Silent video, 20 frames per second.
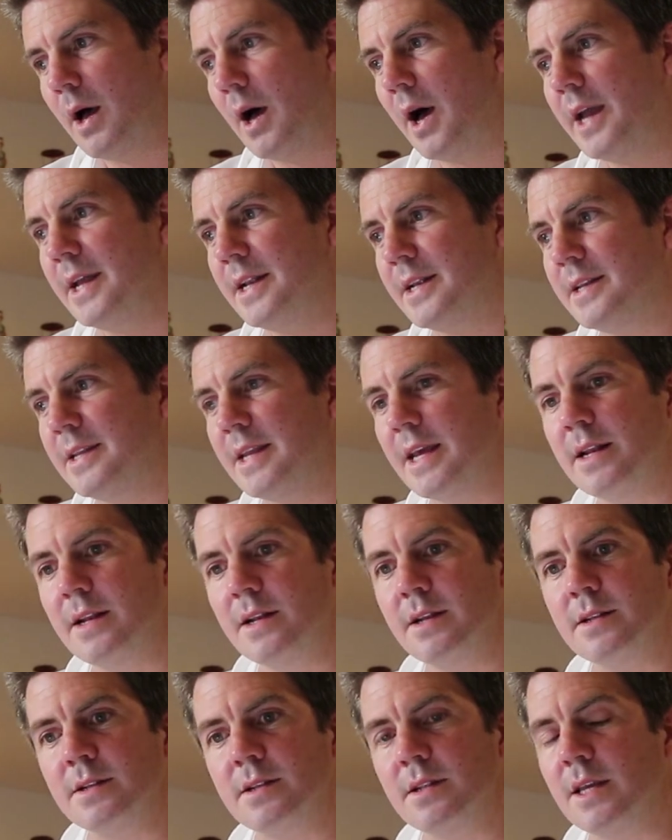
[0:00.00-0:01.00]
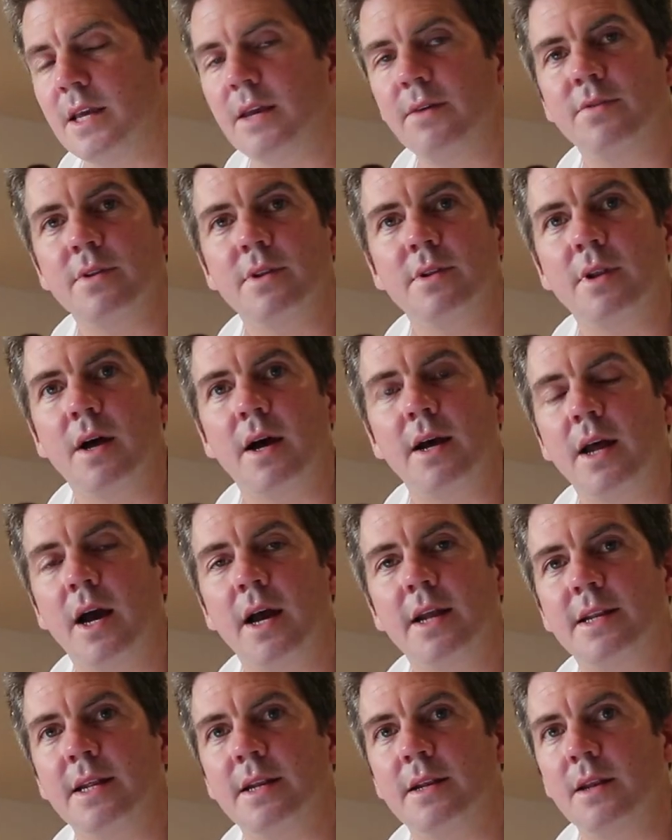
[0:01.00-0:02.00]

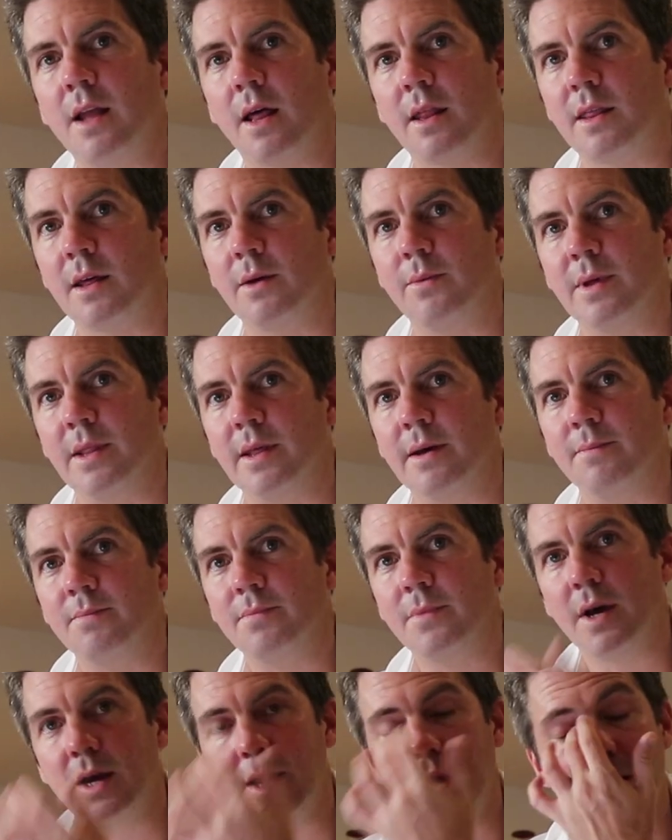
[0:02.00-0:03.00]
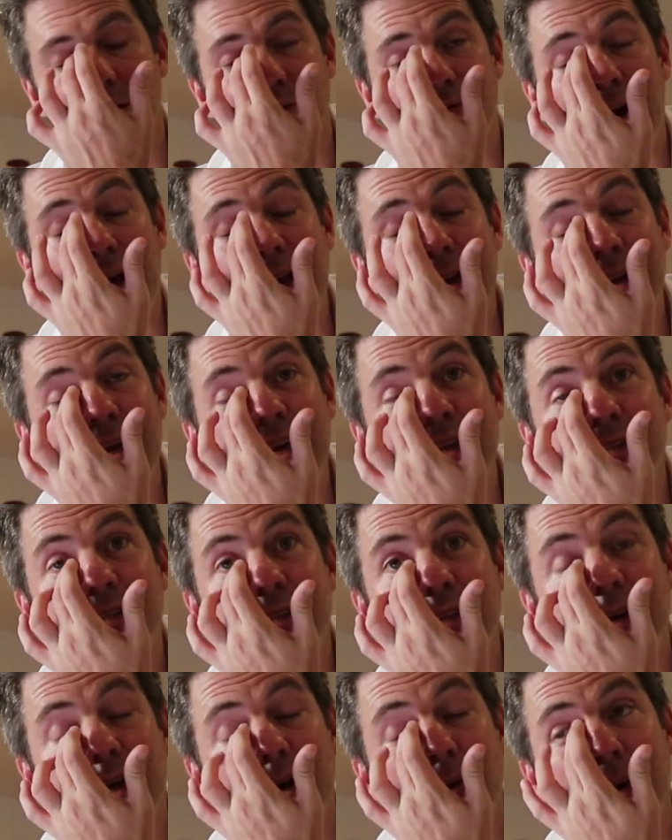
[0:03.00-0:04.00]
I did nothing with it. I
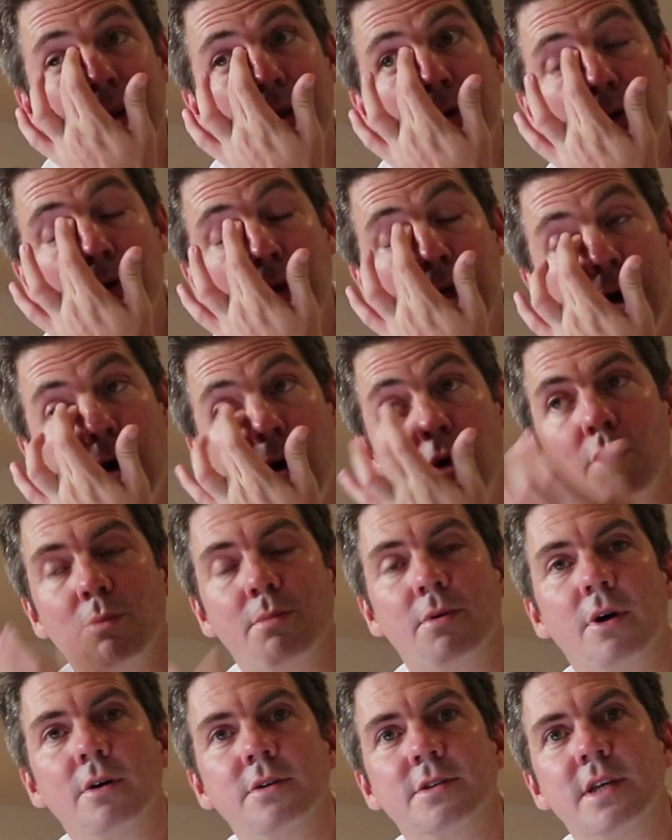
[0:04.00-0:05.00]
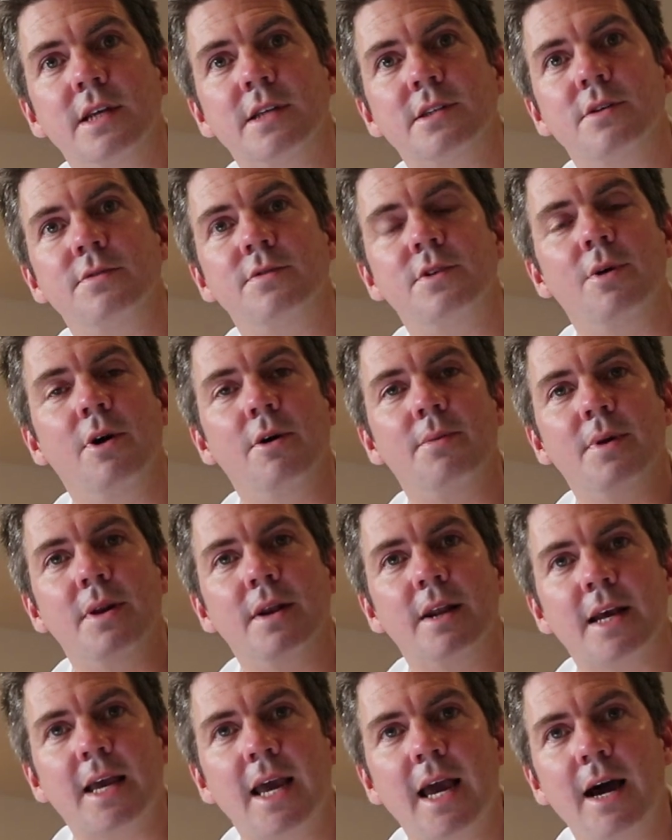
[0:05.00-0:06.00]
validated it. I went through that whole process of you open
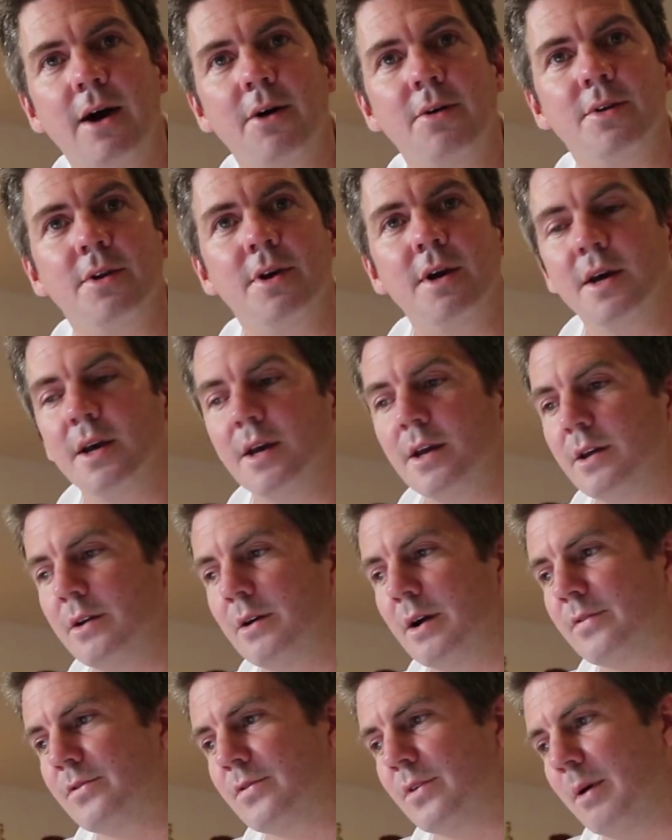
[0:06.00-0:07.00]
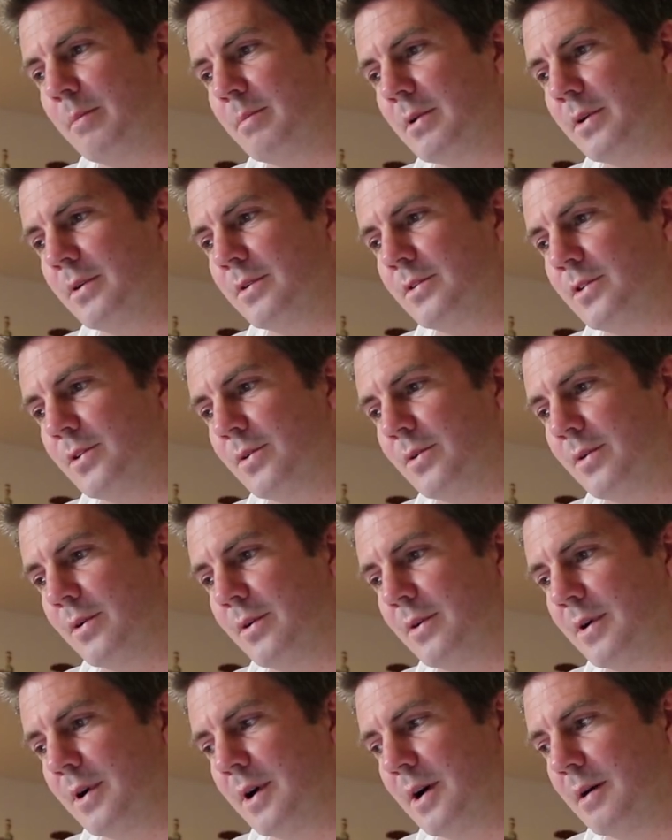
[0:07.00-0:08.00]
an account, you have to upload
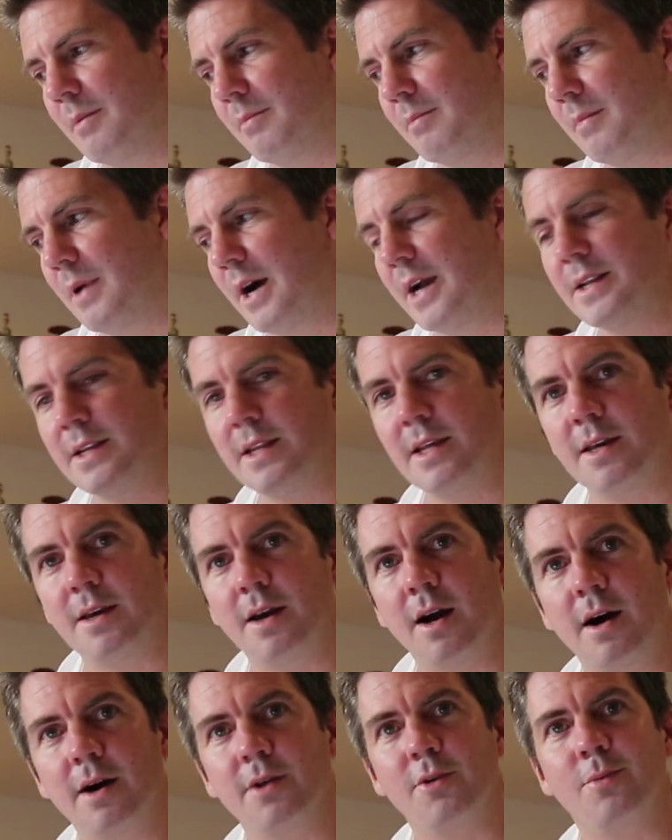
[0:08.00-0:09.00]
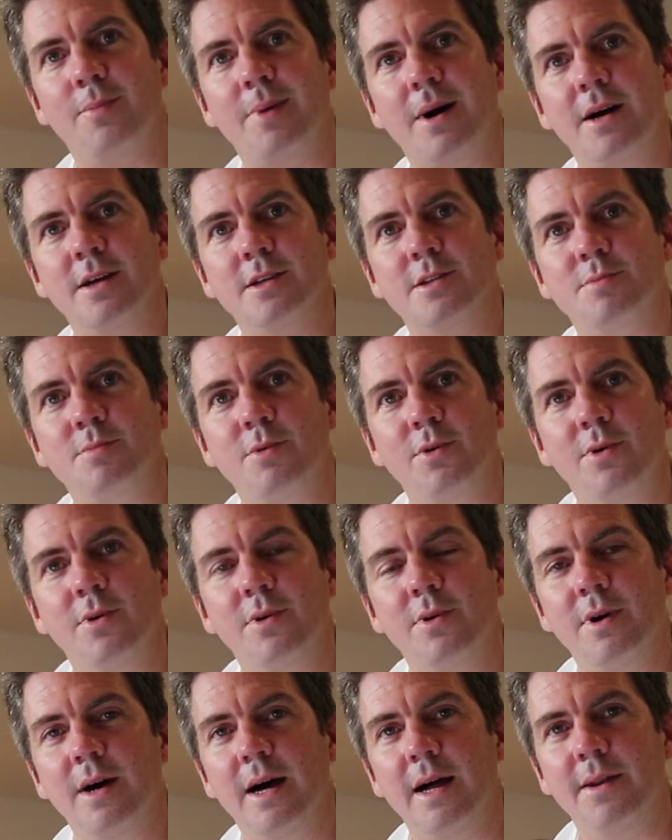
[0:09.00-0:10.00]
your ID card or
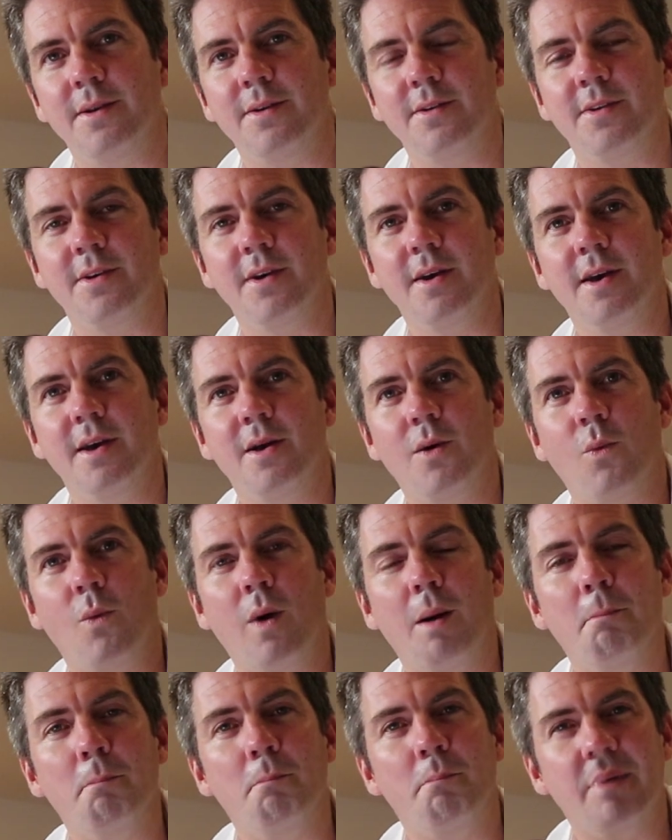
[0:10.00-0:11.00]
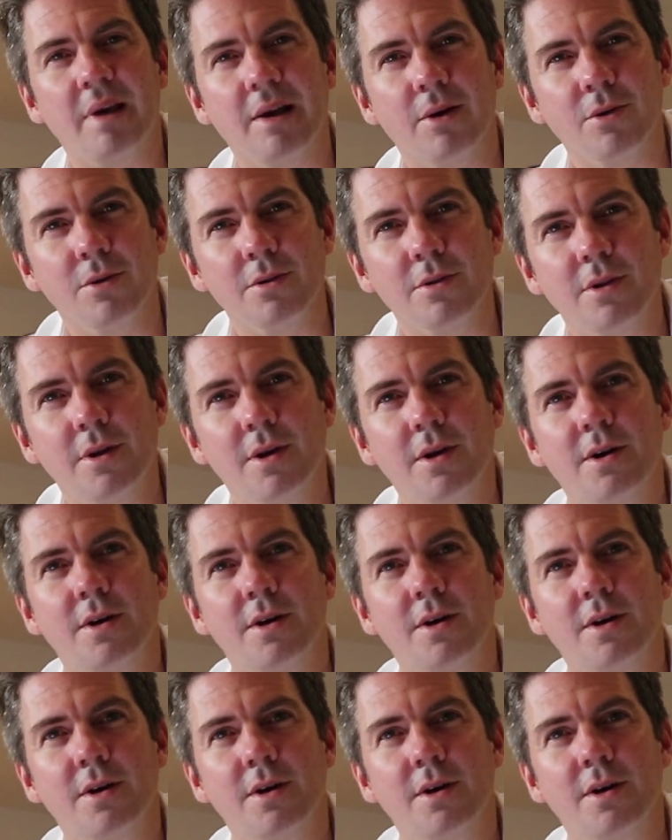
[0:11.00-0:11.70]
passport and one bill,